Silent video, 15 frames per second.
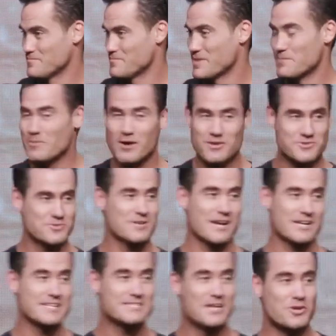But I'm also not
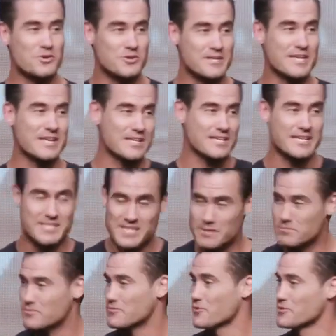going to tell you to get cleaned up
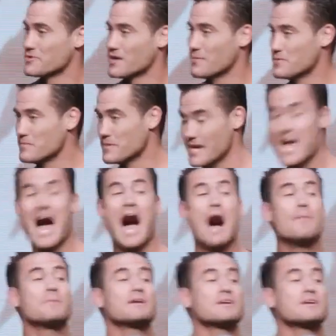before you come to me. I'm going to